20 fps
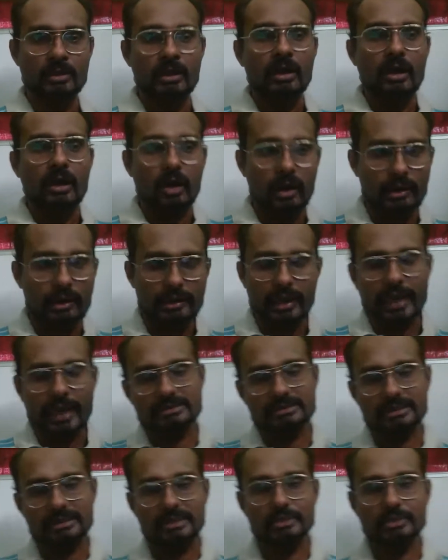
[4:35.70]
Or
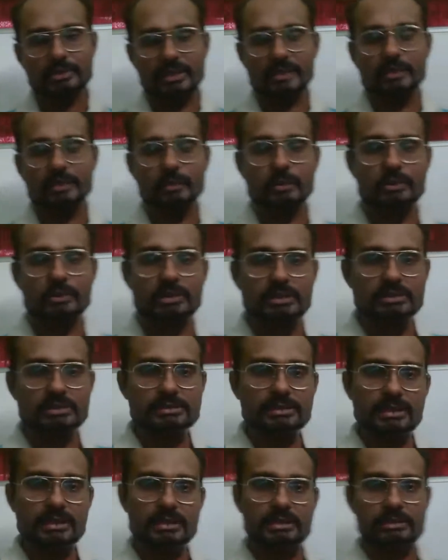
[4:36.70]
actually, you can notice
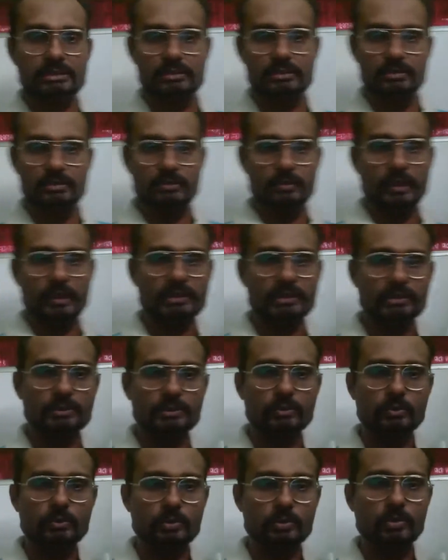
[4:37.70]
that when you
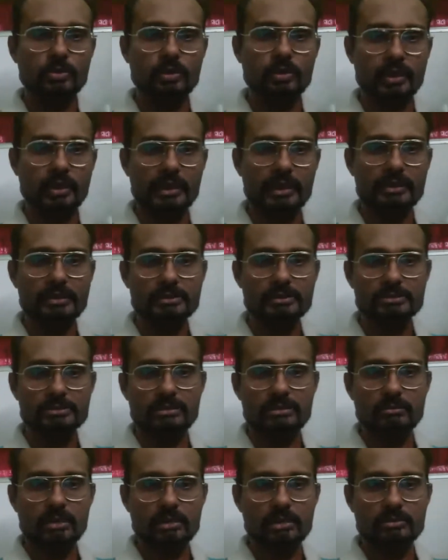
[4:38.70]
blow air into the
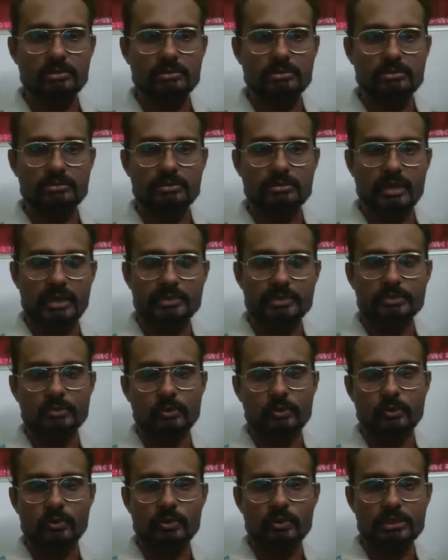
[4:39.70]
balloon and you
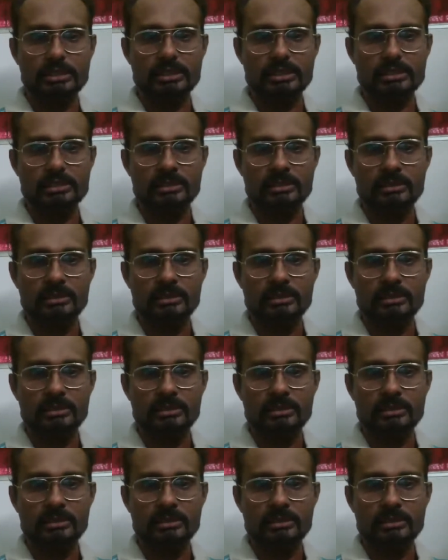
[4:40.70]
hold it,